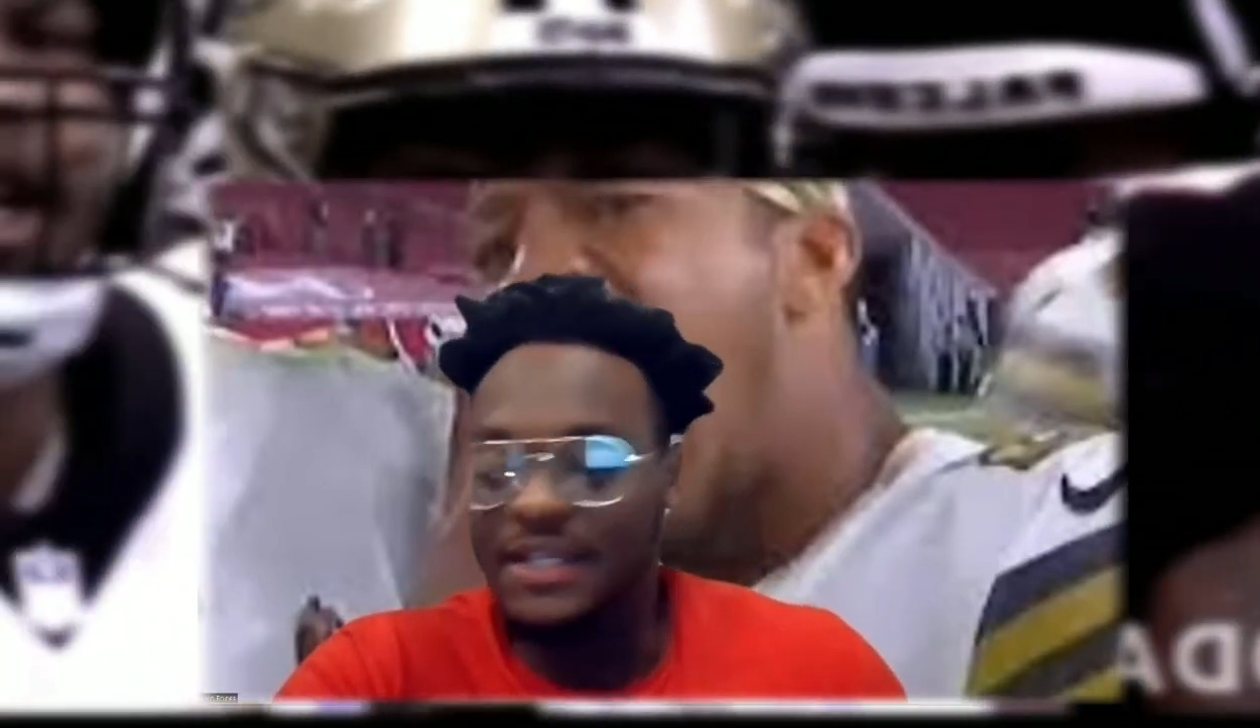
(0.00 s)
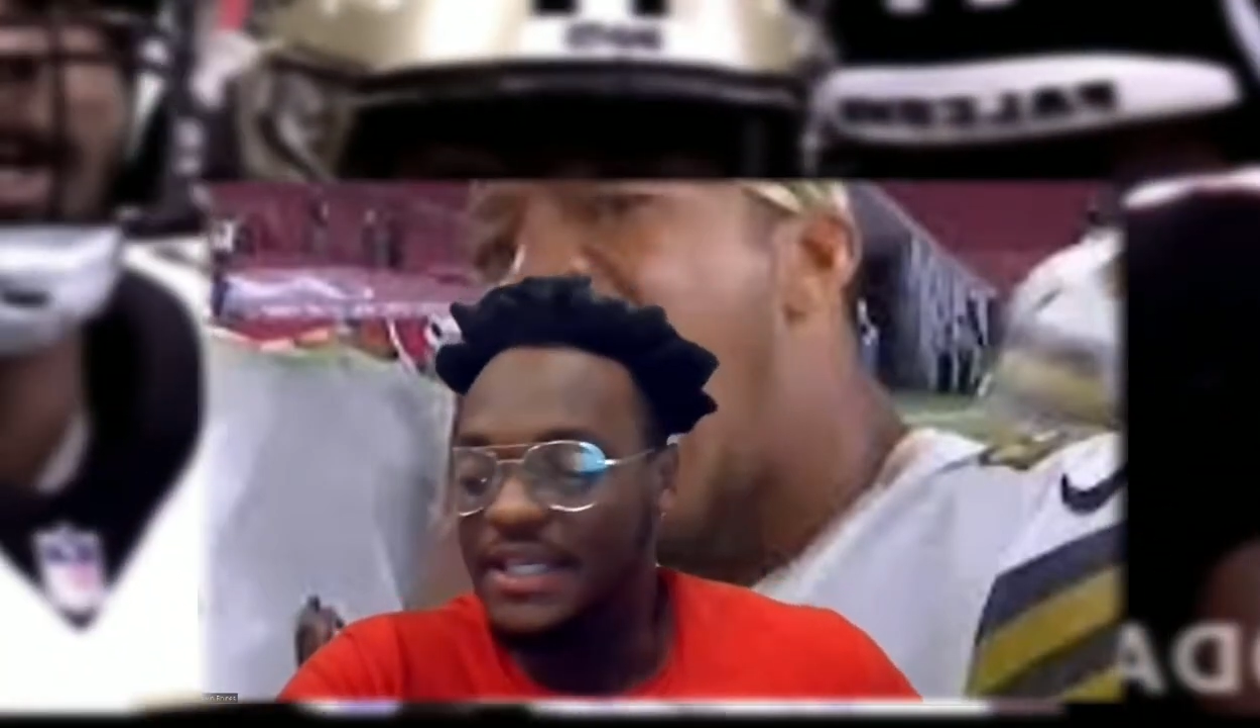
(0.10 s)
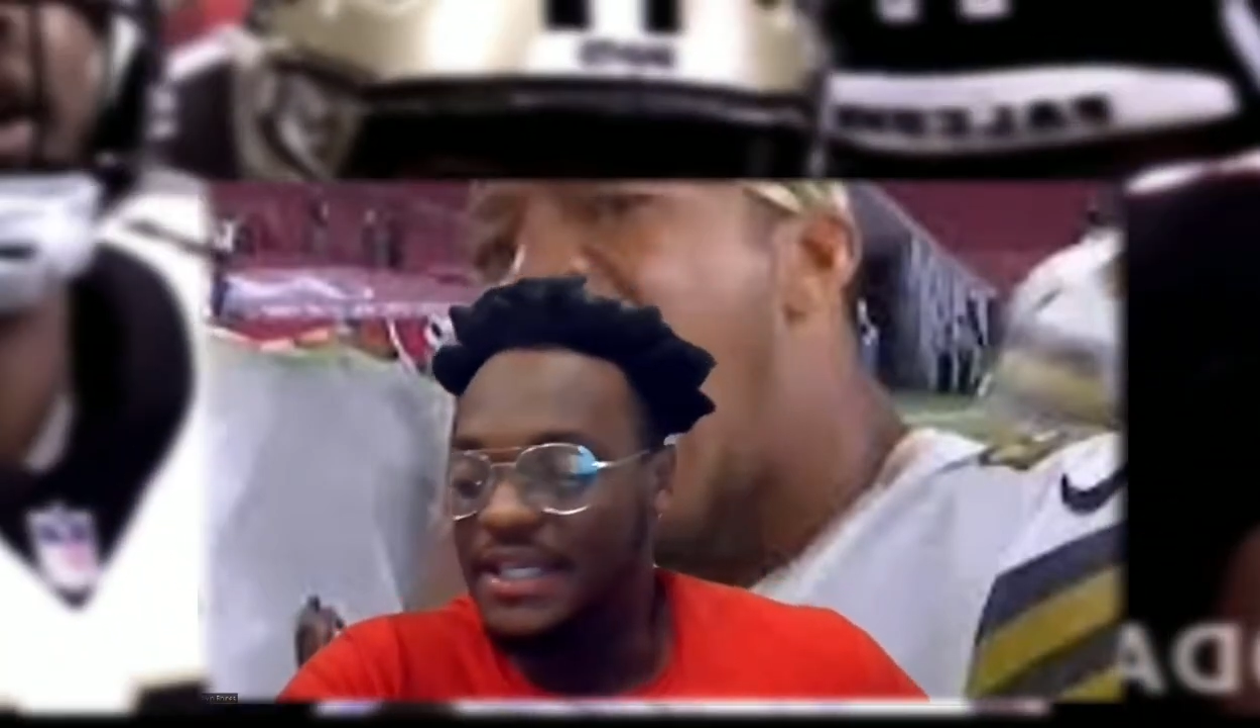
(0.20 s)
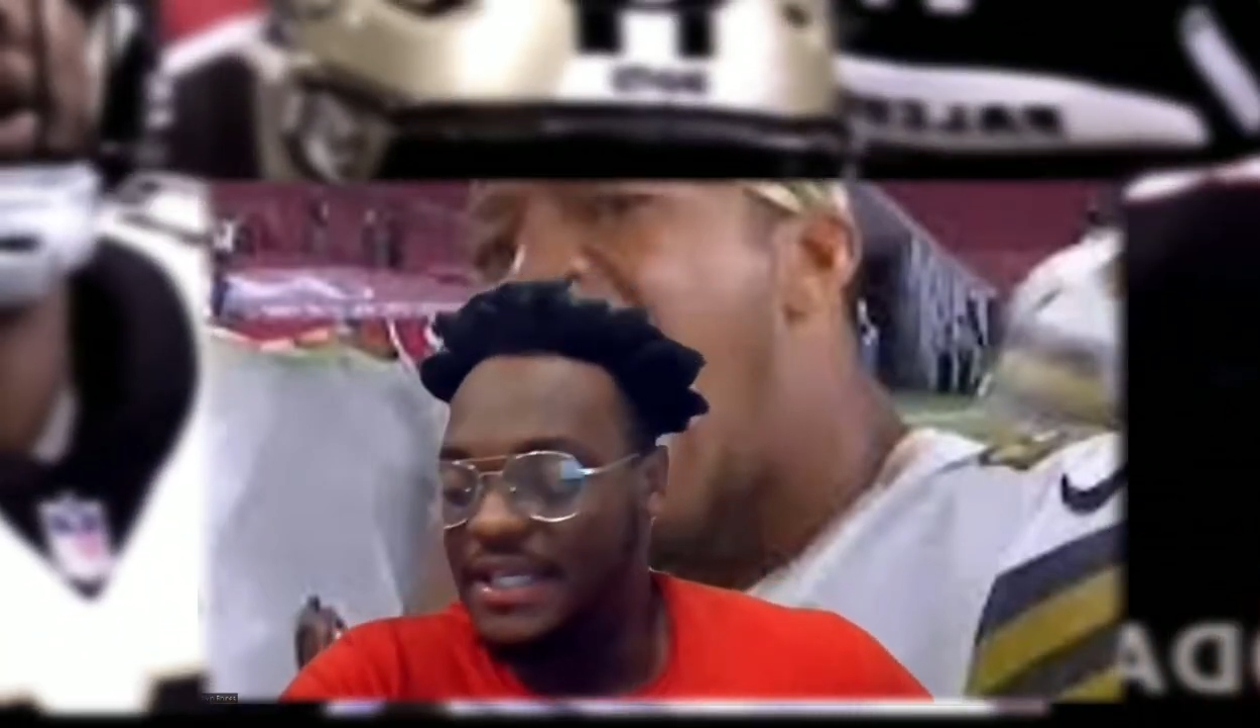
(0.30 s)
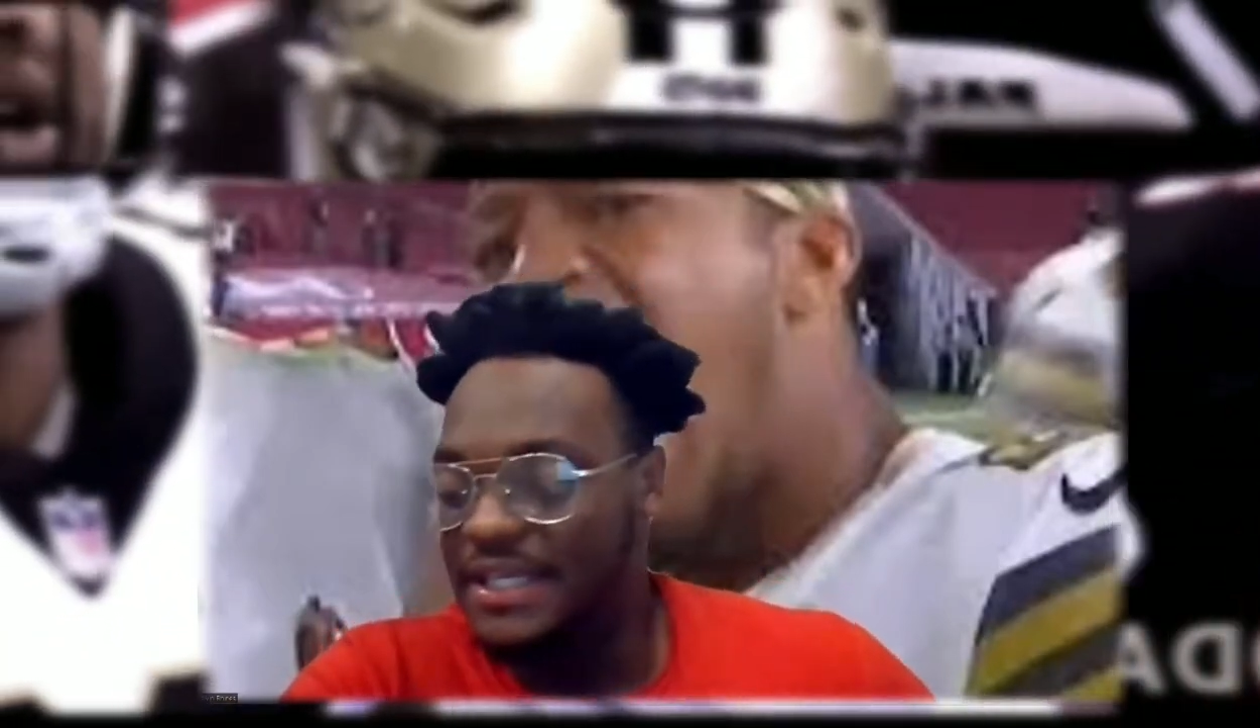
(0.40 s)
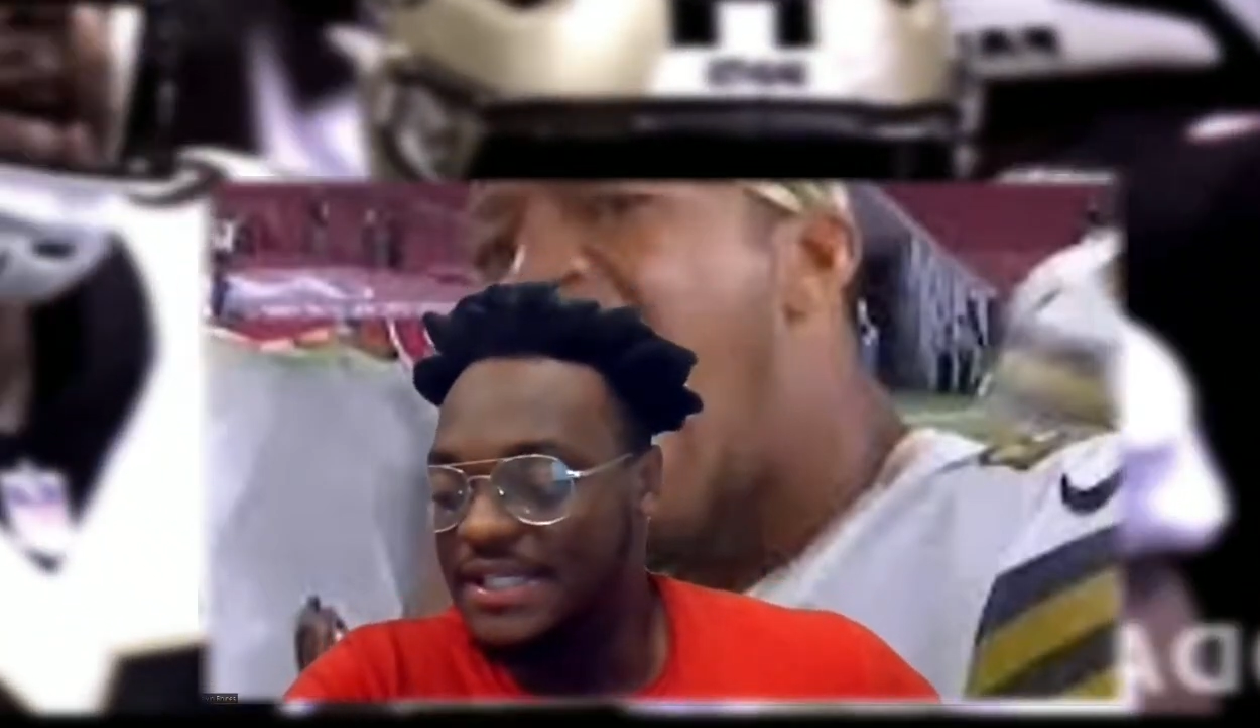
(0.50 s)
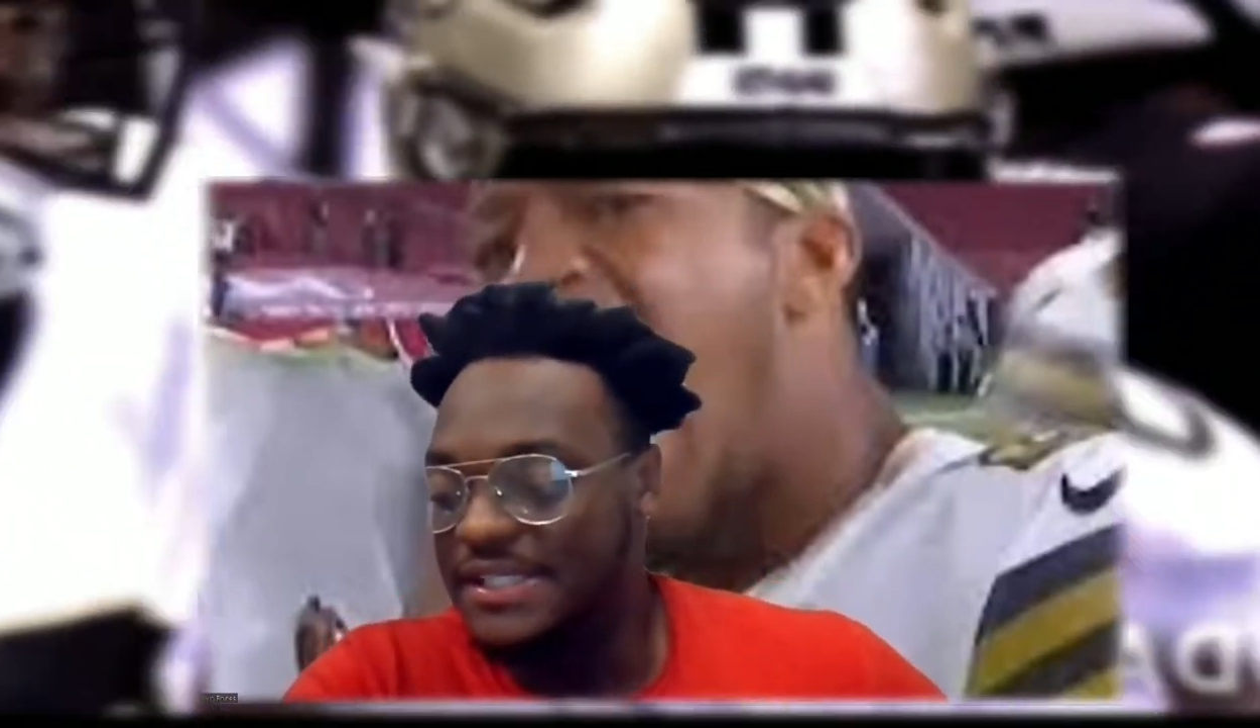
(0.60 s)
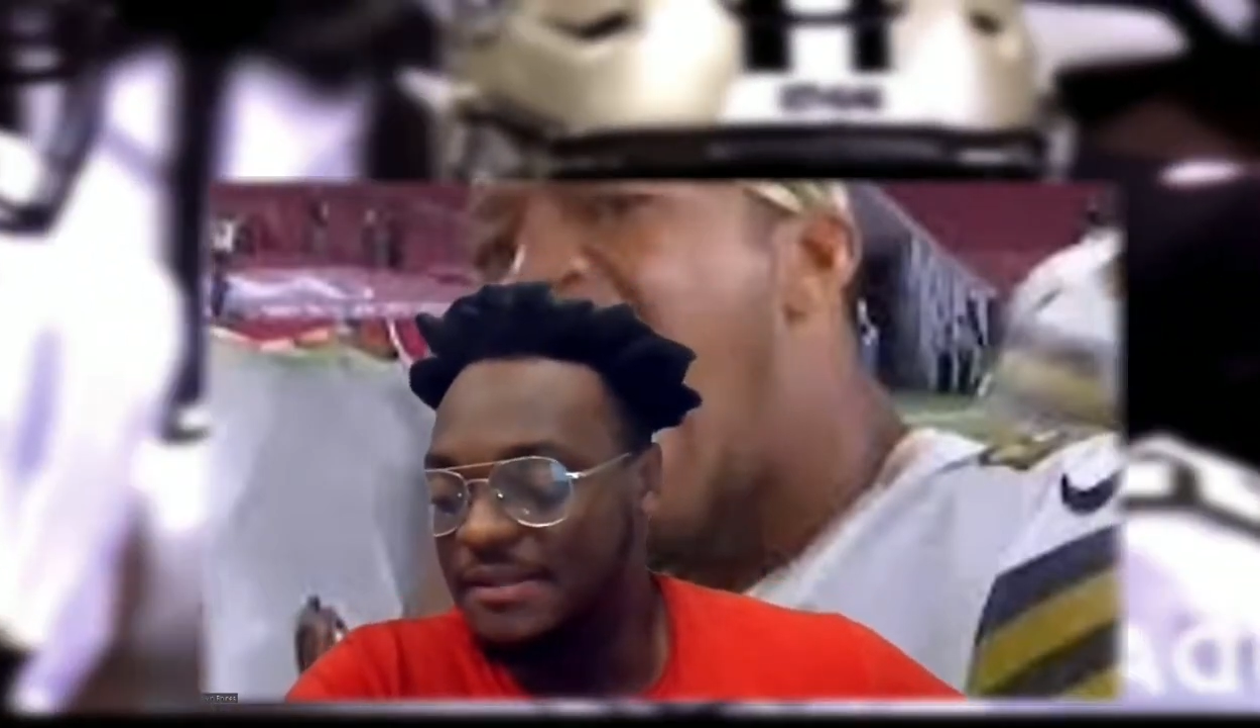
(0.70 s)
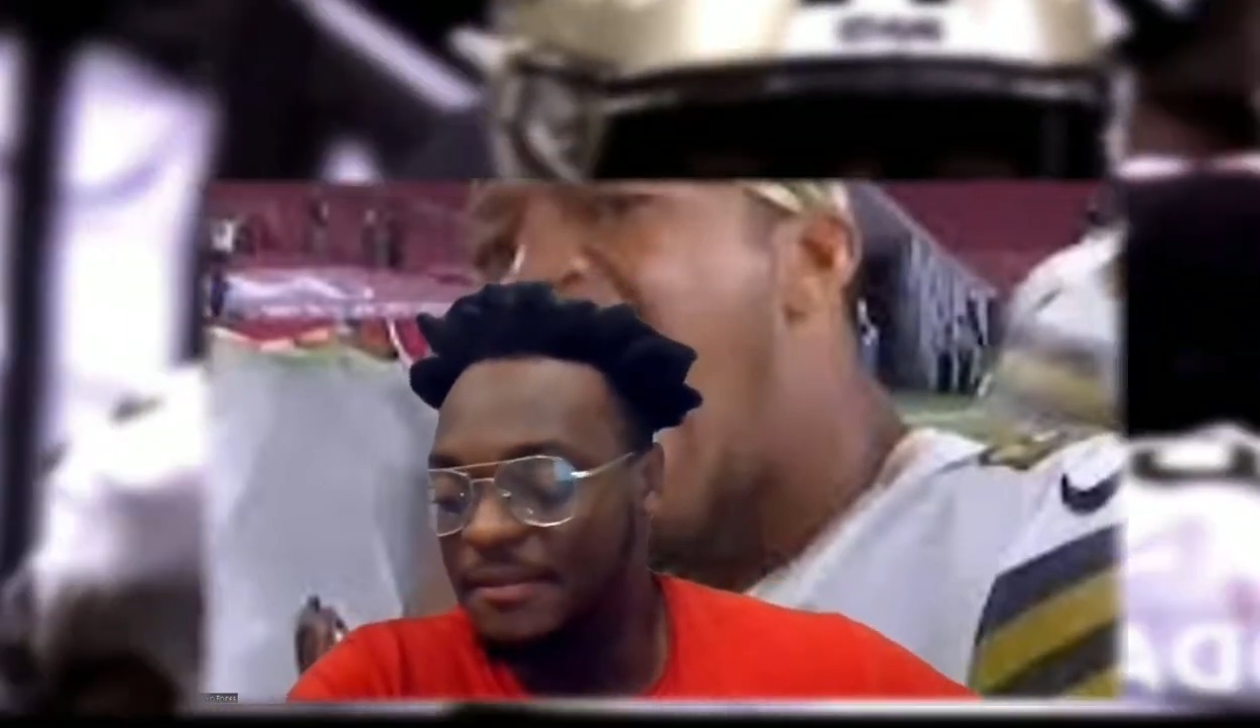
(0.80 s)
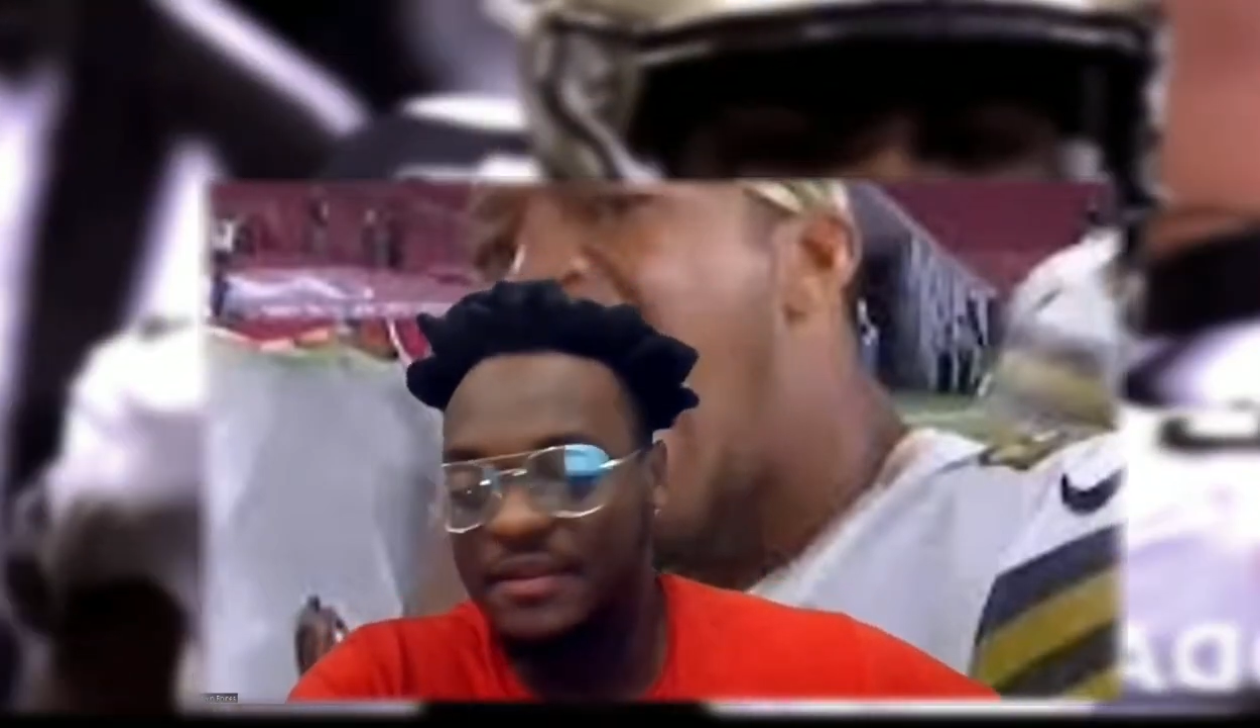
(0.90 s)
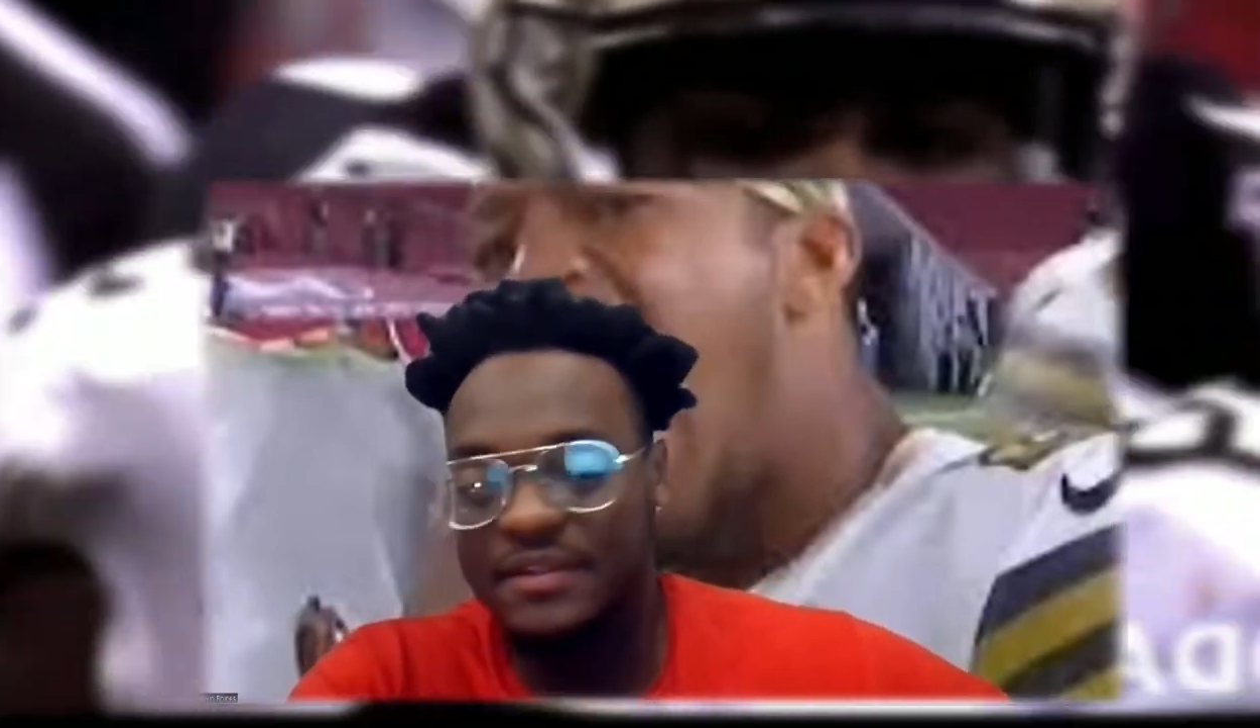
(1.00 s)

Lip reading: he is